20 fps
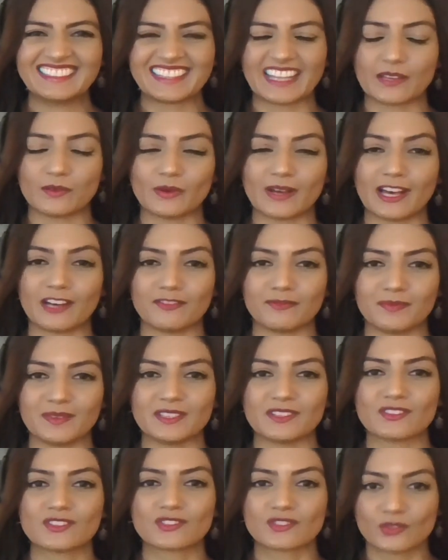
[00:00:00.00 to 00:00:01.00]
They have
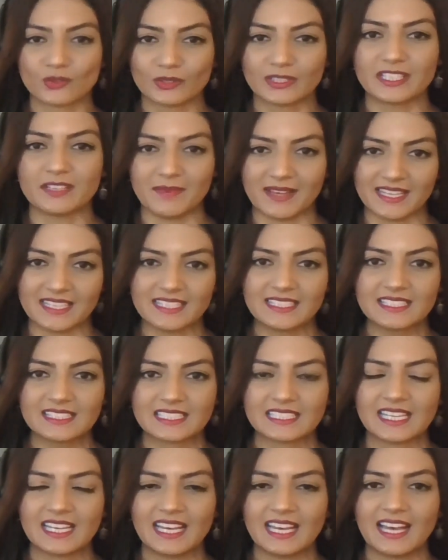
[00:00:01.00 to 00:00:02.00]
been sorely
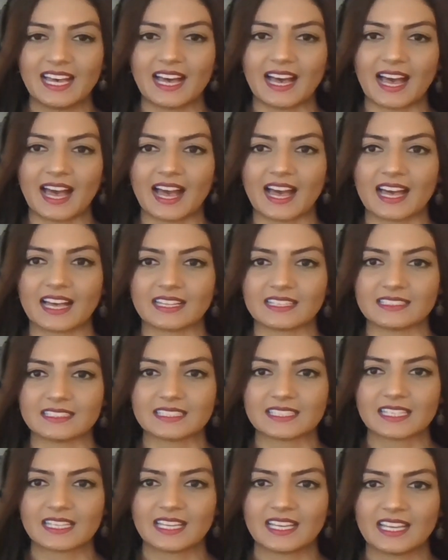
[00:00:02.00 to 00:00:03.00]
missed,
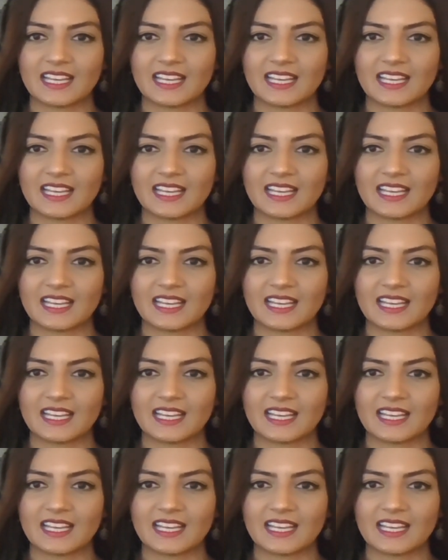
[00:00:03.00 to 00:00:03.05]
and